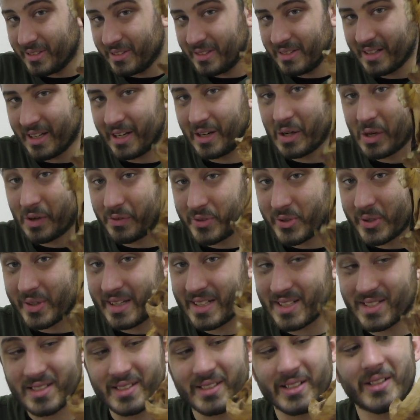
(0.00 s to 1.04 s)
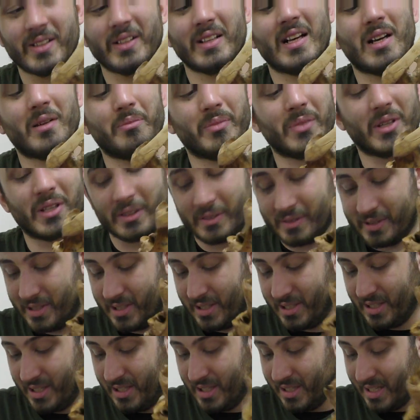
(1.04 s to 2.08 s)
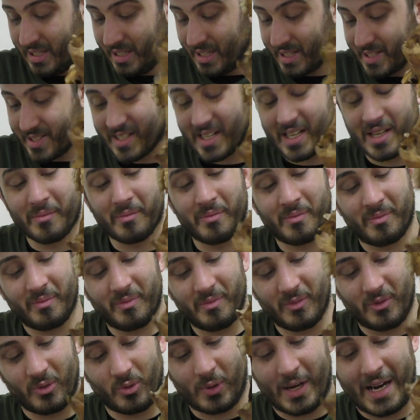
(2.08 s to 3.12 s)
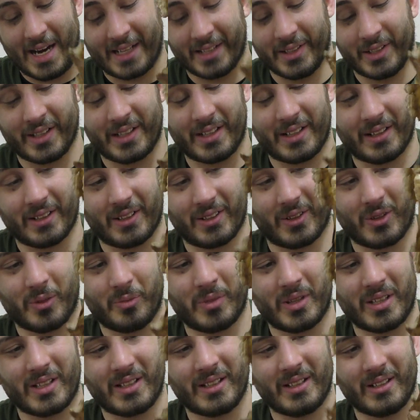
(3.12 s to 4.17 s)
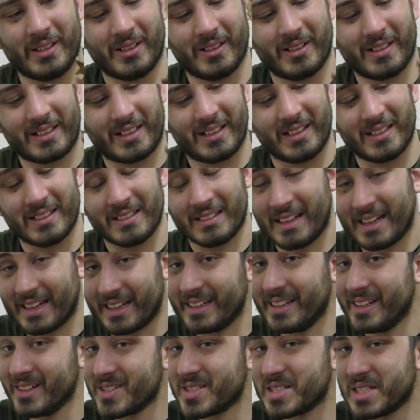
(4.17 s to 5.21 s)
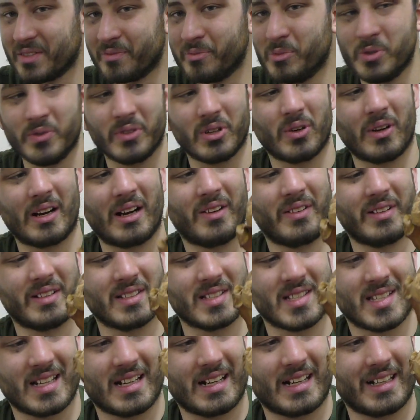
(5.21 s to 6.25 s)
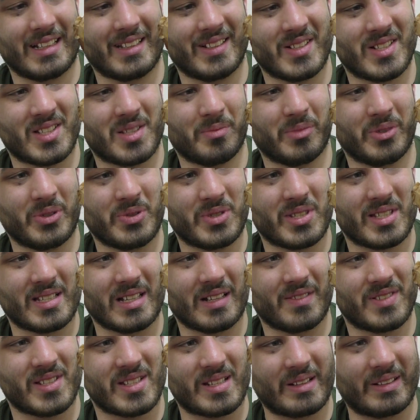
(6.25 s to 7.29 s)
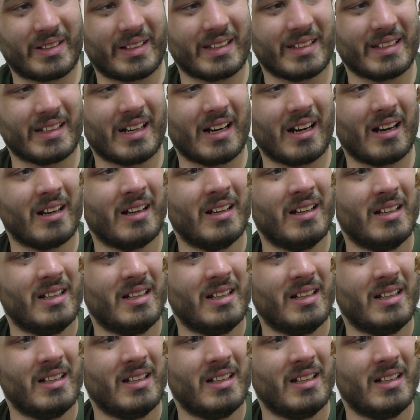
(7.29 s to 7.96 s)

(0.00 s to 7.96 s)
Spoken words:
I don't know if you guys can hear that, but as I'm rattling it a little bit here, I can hear stuff moving around inside. There's some loose stuff still in there.